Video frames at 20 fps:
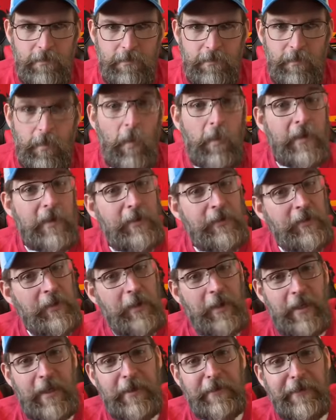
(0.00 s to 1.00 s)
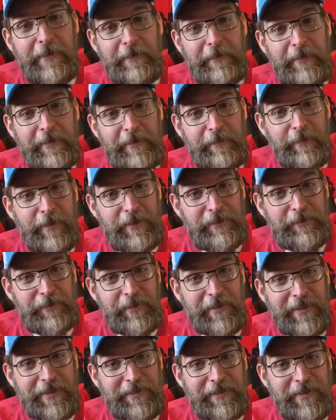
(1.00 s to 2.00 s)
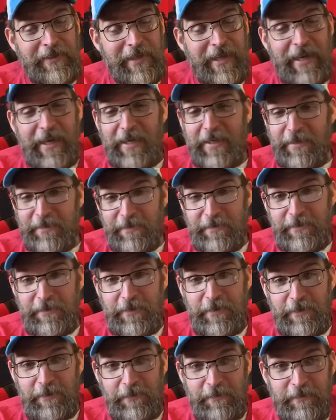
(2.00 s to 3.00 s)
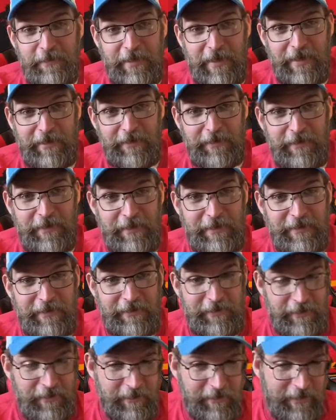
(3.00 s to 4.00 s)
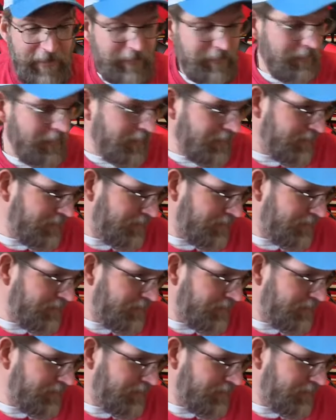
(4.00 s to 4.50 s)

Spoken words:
Well, he's either going to punch or kiss the guy. And so, yes, he did start that fight.